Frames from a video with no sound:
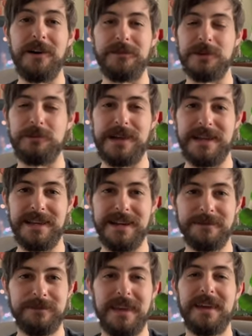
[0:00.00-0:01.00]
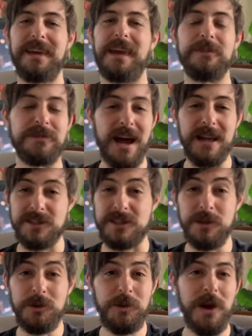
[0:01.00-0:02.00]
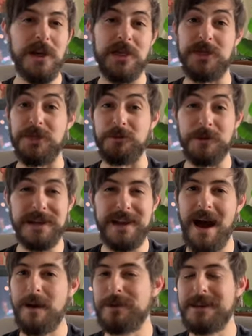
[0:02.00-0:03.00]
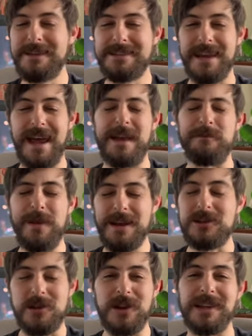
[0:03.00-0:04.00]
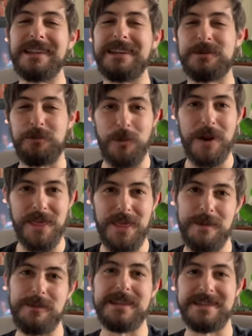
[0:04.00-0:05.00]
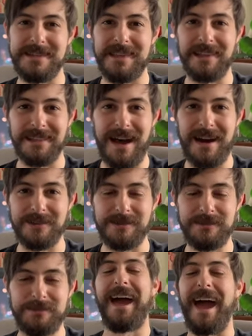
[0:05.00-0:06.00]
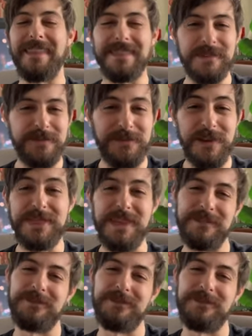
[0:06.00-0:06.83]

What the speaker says: of your media. If not two, three copies, and make sure at least one of them is in the cloud. And the fifth and